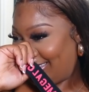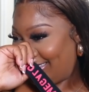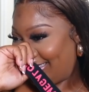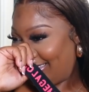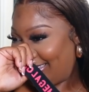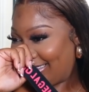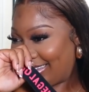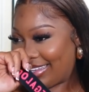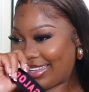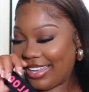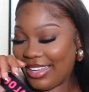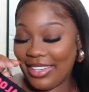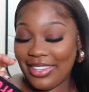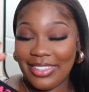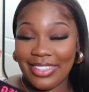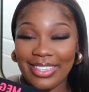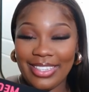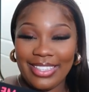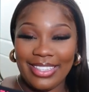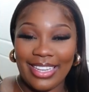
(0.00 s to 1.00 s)
Hi. Can
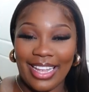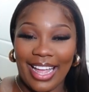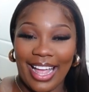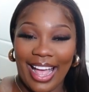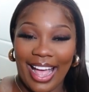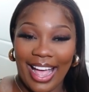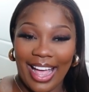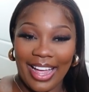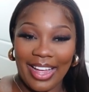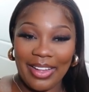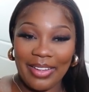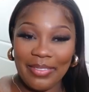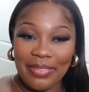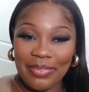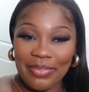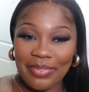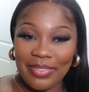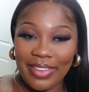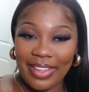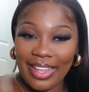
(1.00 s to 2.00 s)
you just say hi?
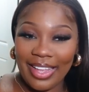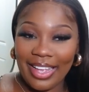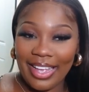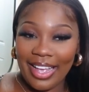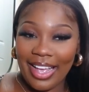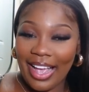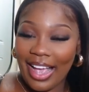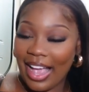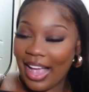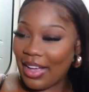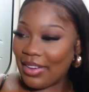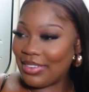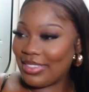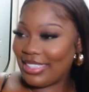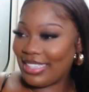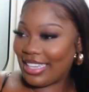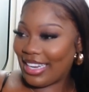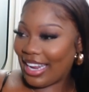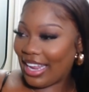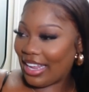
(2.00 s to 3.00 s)
Say hi. How
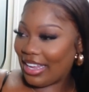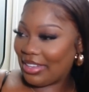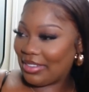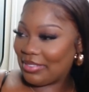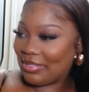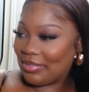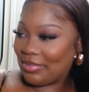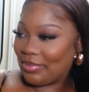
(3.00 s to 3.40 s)
was tonight?